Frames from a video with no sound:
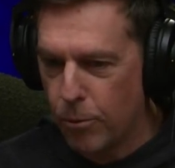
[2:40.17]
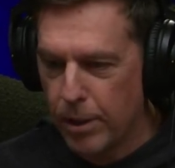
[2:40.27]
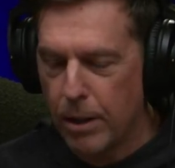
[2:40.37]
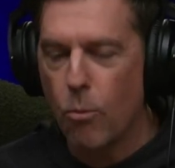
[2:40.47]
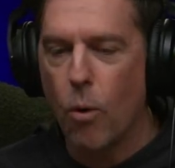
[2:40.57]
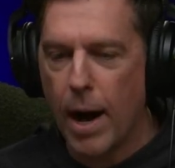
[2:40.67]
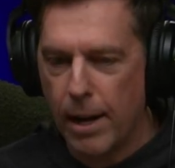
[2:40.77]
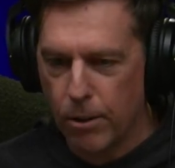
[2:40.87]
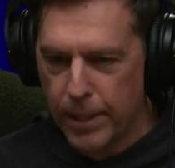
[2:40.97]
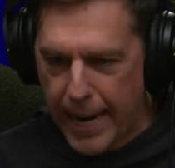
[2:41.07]
really
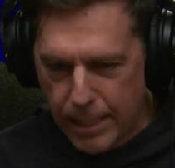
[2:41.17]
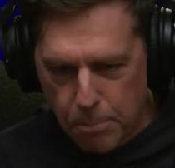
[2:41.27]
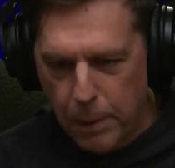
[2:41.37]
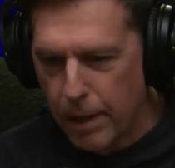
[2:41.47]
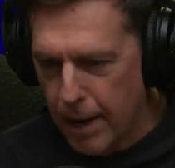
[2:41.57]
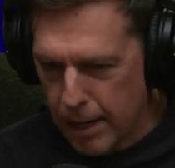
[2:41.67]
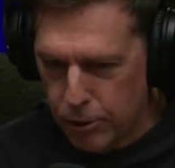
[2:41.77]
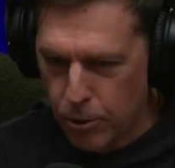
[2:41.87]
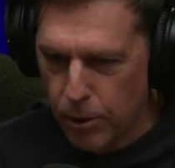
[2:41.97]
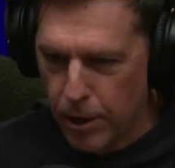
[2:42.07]
wild
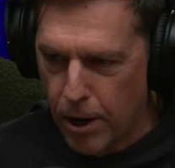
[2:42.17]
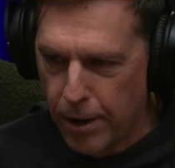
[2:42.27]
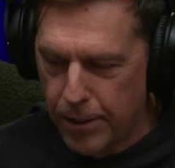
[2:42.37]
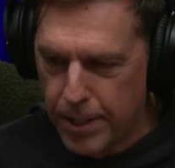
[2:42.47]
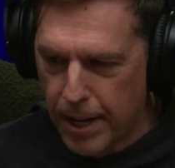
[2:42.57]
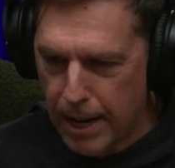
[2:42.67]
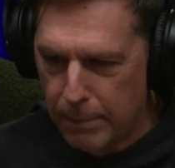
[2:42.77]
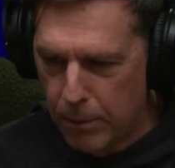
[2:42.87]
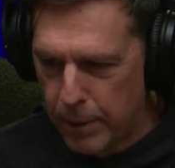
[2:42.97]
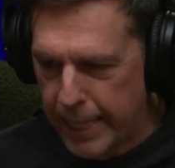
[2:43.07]
espionage going on at the
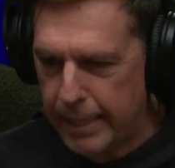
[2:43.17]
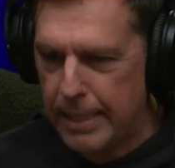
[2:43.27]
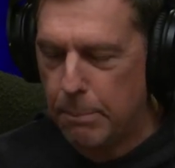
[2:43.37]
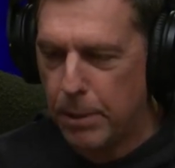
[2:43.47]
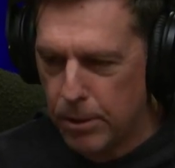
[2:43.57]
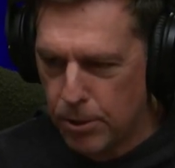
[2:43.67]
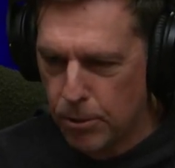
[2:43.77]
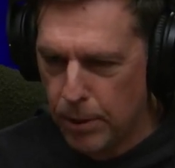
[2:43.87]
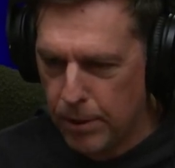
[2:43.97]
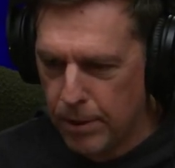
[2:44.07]
time that we get deep
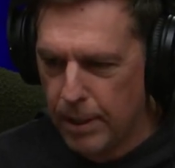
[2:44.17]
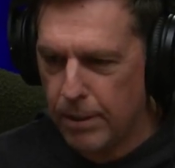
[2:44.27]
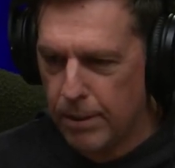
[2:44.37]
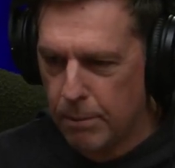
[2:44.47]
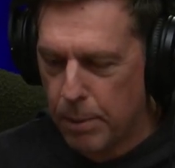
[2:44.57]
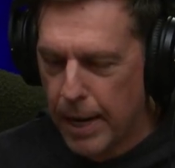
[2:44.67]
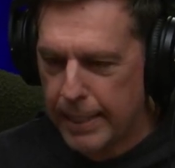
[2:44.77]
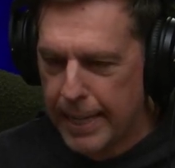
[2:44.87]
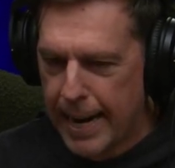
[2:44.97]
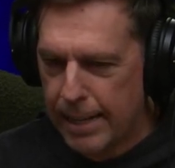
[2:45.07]
into in the in the
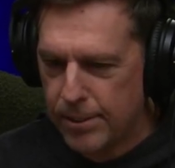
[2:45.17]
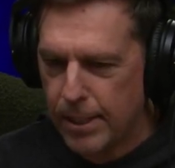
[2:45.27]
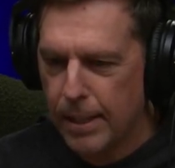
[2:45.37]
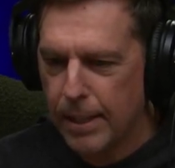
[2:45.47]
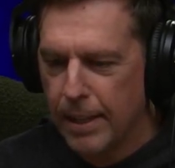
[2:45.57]
podcast.